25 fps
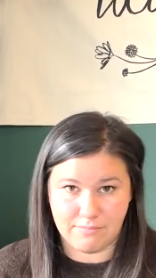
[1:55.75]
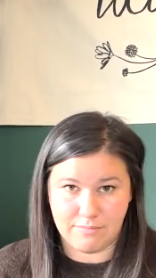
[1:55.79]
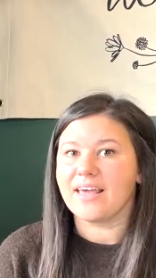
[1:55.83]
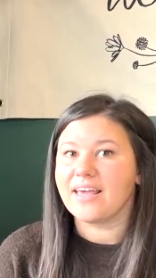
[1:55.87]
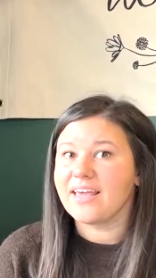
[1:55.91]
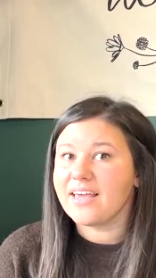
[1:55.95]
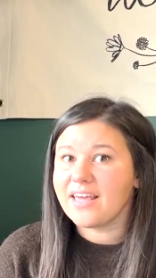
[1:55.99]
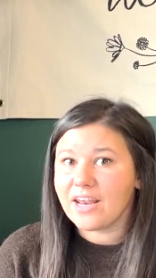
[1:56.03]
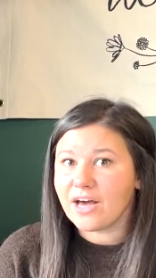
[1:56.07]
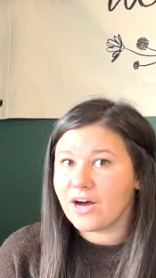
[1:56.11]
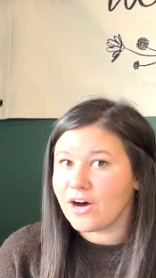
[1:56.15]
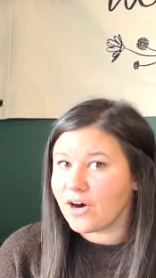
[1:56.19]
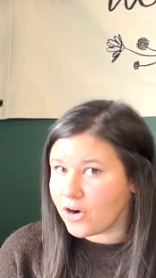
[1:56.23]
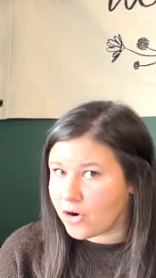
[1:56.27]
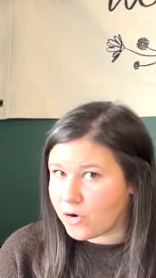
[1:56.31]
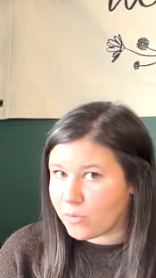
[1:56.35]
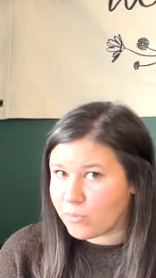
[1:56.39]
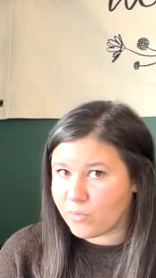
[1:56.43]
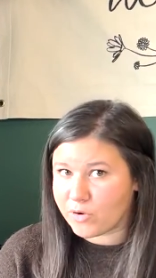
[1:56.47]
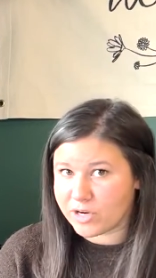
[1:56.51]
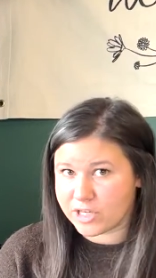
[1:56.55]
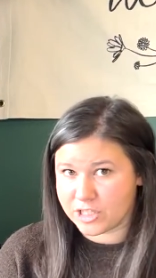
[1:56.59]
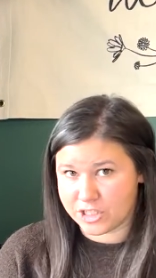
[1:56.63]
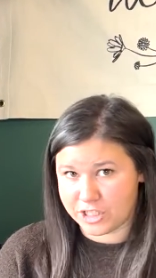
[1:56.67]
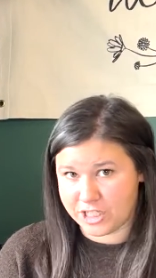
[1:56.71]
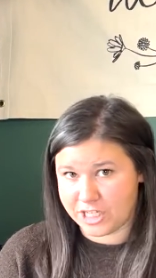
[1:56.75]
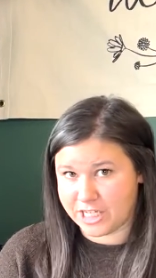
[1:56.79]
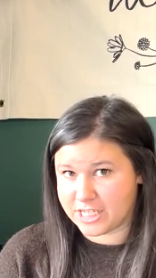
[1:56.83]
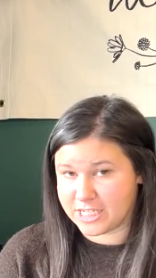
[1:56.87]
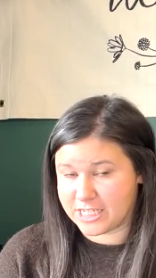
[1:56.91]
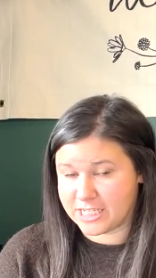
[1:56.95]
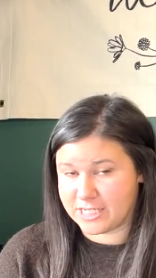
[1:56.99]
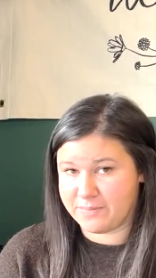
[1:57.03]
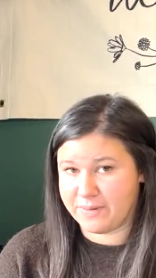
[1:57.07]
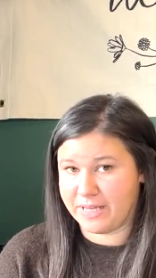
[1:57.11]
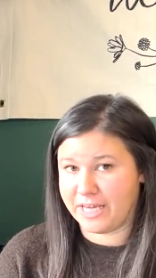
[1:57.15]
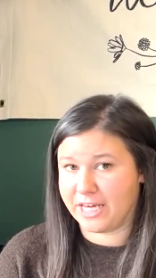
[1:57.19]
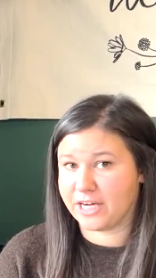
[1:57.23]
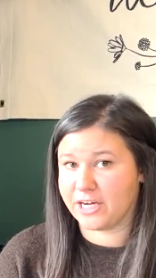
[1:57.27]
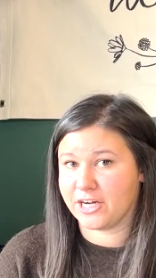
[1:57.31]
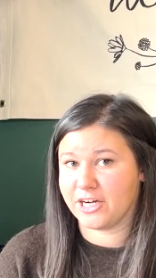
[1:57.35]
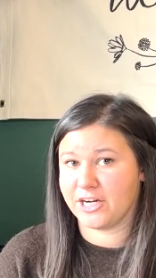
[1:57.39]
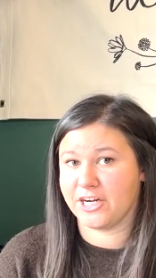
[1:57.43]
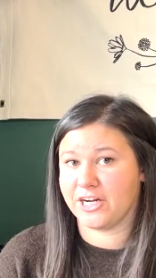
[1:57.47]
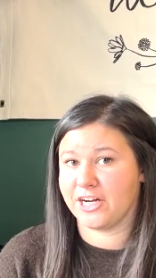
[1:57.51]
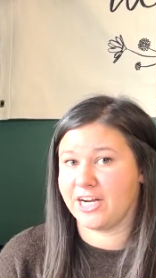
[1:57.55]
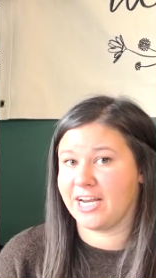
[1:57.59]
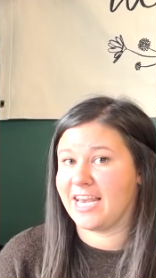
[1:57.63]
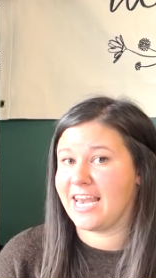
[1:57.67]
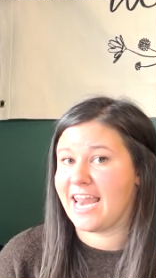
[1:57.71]
In a home where she could speak
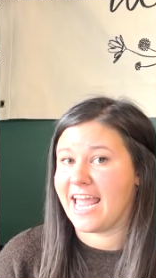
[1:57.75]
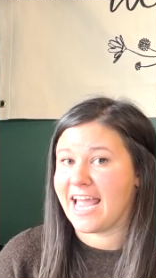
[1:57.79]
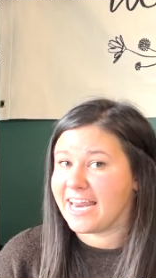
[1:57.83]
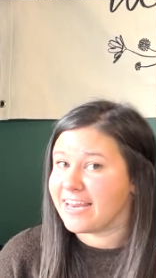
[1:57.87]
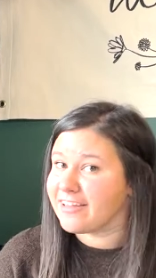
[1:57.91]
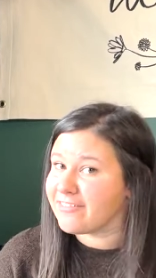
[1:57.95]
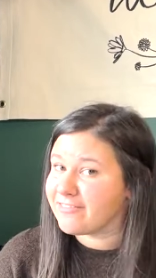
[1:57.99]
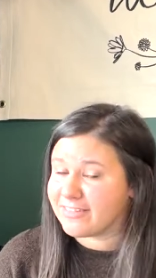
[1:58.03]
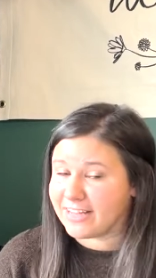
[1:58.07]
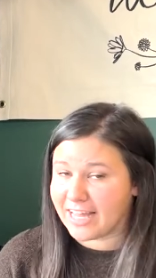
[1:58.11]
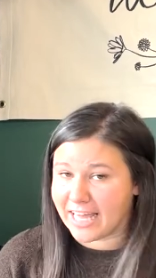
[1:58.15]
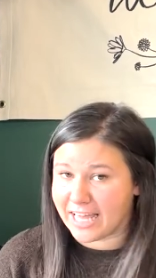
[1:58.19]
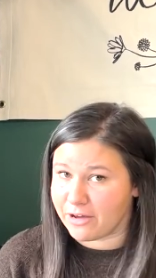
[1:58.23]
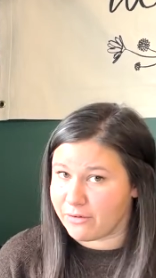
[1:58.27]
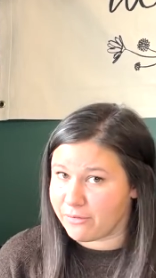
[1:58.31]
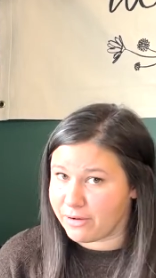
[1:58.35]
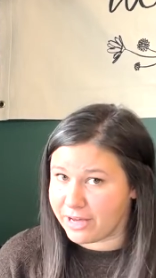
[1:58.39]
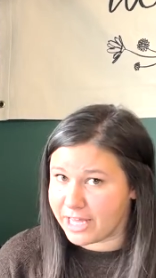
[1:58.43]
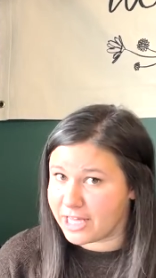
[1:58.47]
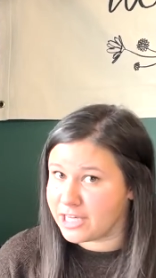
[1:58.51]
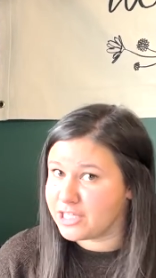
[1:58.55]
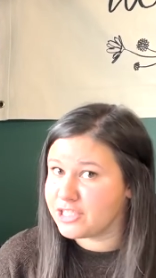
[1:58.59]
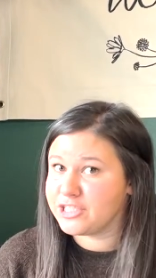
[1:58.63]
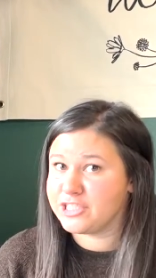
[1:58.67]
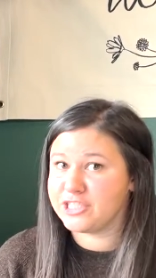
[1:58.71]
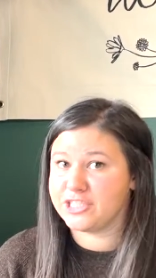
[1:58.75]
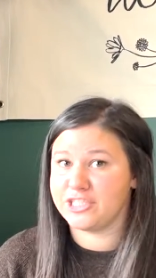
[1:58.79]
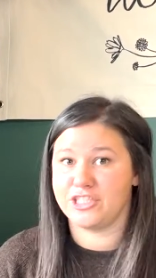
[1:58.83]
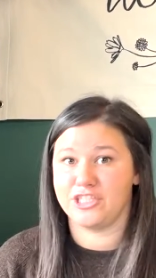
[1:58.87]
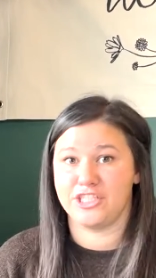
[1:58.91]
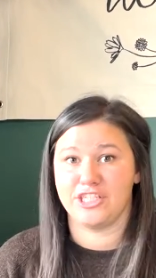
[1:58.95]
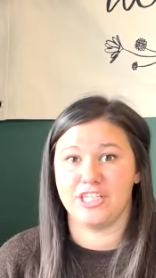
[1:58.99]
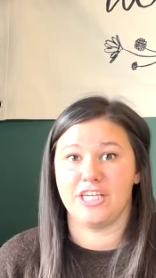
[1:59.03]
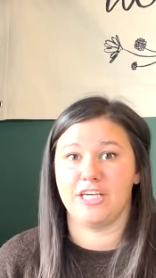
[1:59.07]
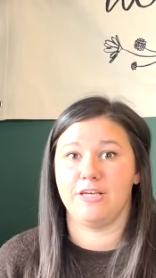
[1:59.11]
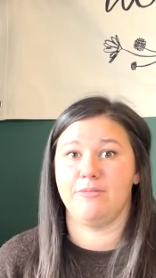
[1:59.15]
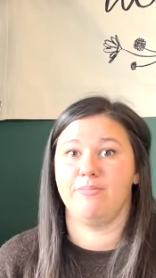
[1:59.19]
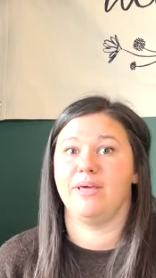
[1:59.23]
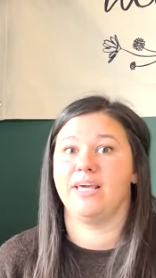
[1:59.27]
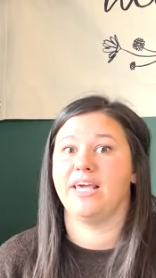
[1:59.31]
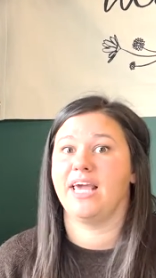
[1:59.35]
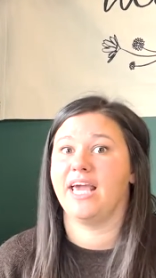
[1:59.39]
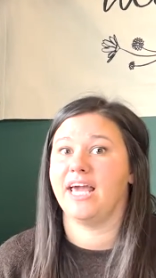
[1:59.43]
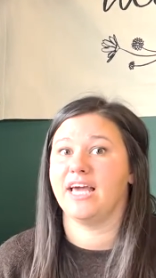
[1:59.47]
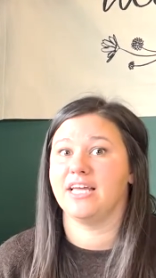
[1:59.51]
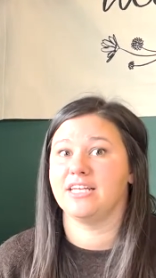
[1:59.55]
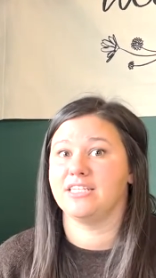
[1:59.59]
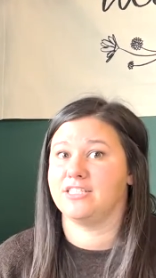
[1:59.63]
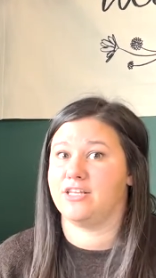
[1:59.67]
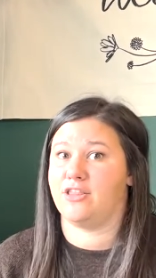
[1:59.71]
her native language, she
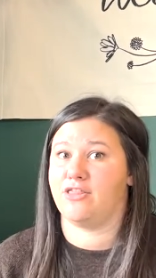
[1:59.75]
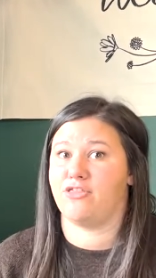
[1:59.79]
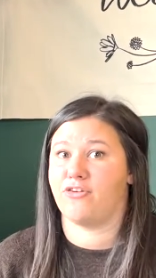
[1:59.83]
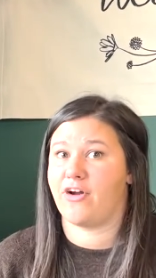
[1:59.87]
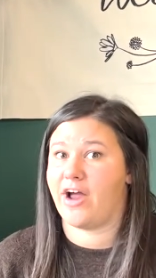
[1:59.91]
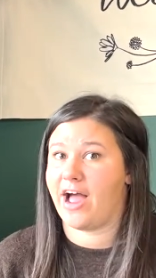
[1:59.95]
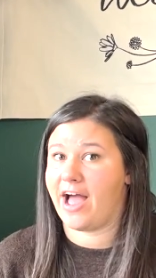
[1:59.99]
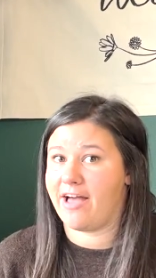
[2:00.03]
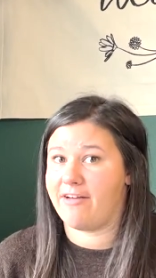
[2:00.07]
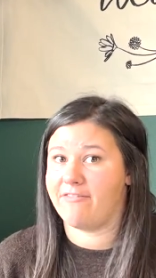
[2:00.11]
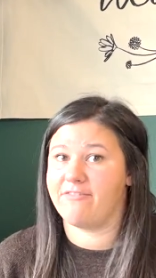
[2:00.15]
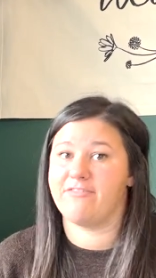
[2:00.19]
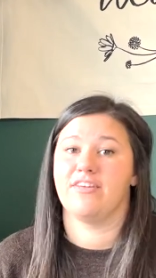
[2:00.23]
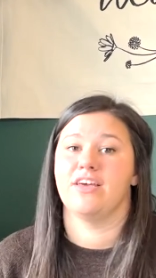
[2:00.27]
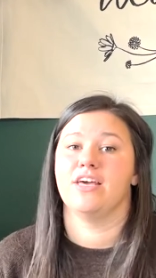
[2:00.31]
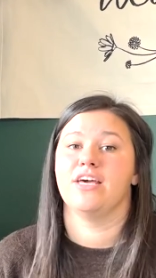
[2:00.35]
began to thrive.